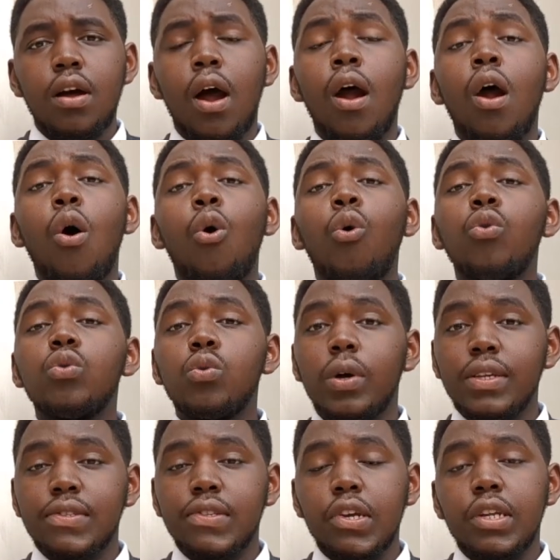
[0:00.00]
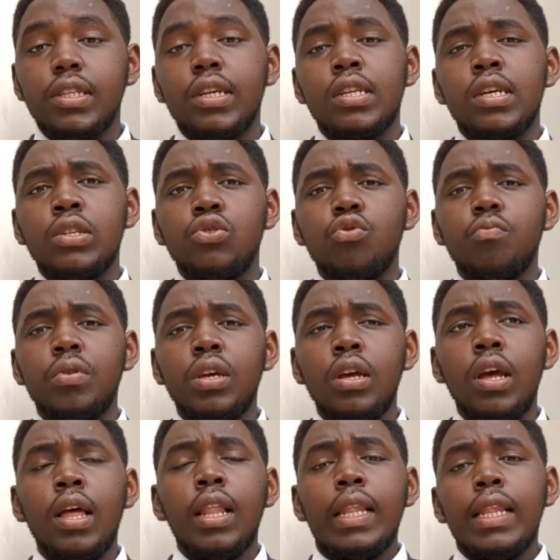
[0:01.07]
are always intended to be
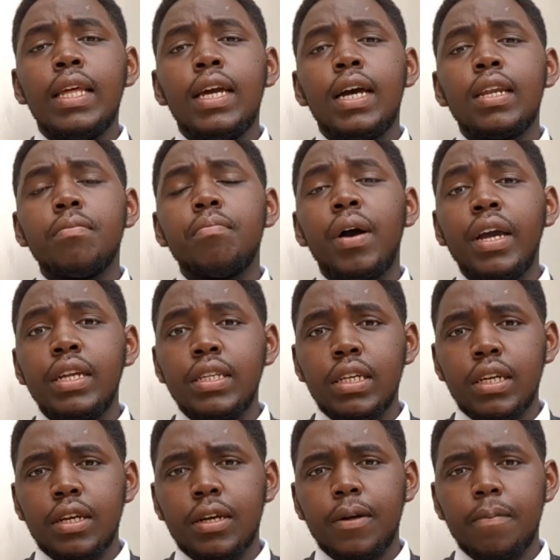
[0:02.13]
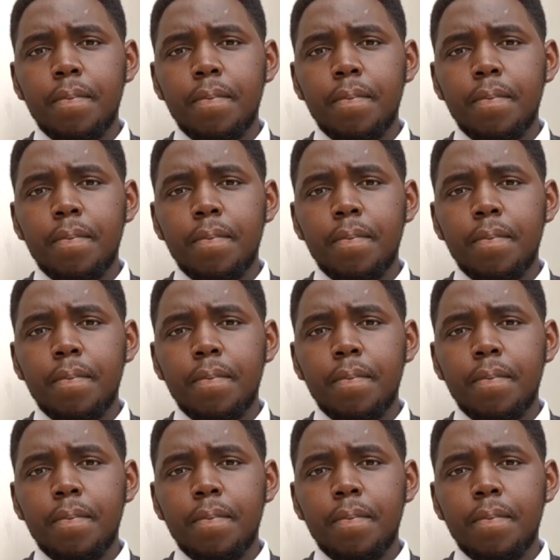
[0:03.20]
legally binding.